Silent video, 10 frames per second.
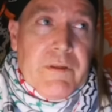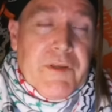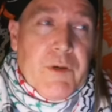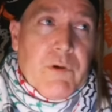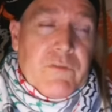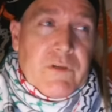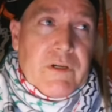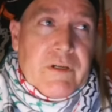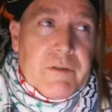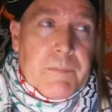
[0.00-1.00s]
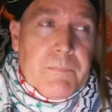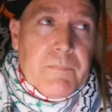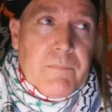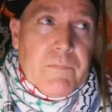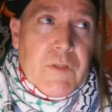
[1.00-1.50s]
it was the
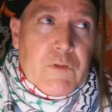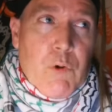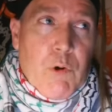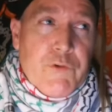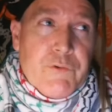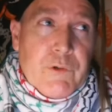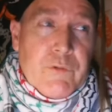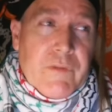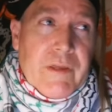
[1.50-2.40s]
torturer /